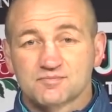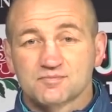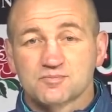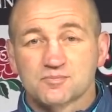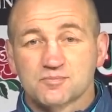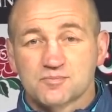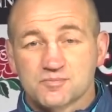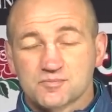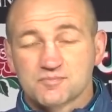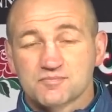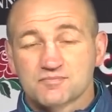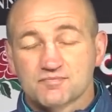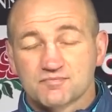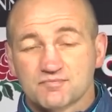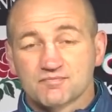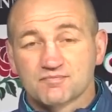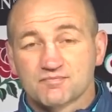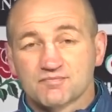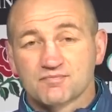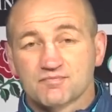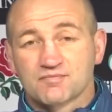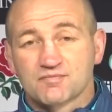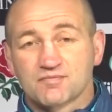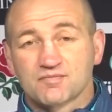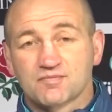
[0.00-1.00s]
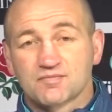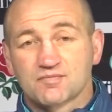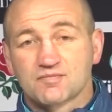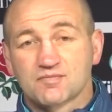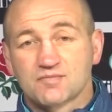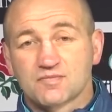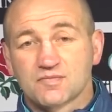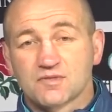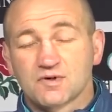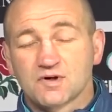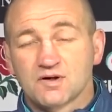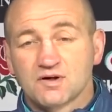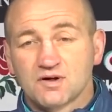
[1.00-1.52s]
for, what's the
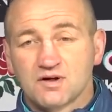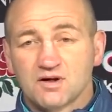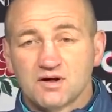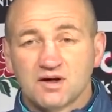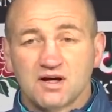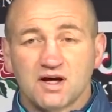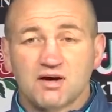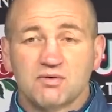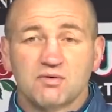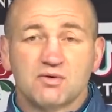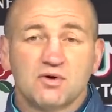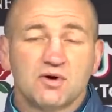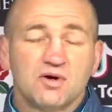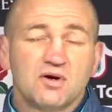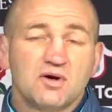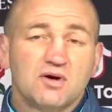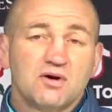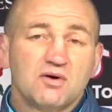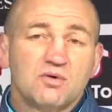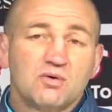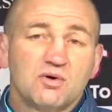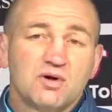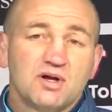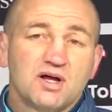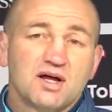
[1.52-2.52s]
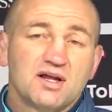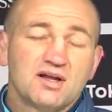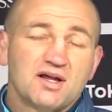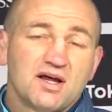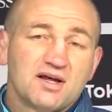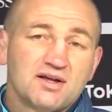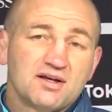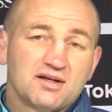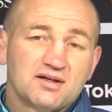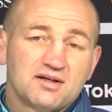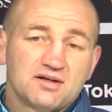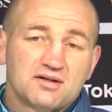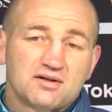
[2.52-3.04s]
focus right now? Yeah, well, I
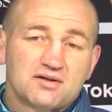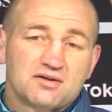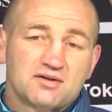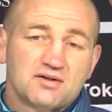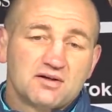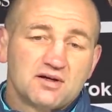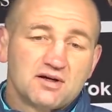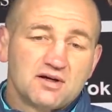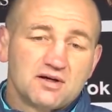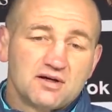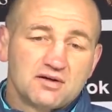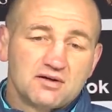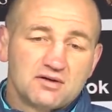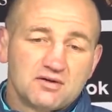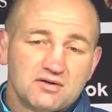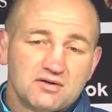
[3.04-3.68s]
think there